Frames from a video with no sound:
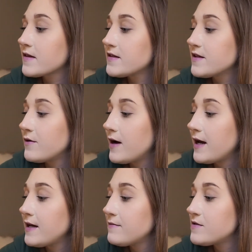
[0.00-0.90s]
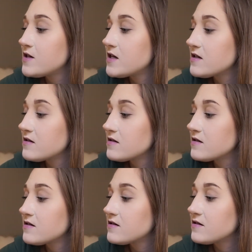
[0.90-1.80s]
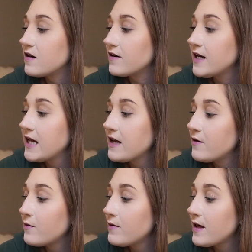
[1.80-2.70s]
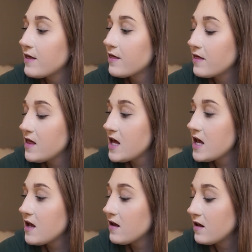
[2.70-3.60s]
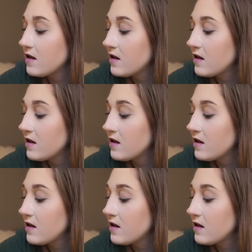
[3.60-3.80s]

So I am just starting with the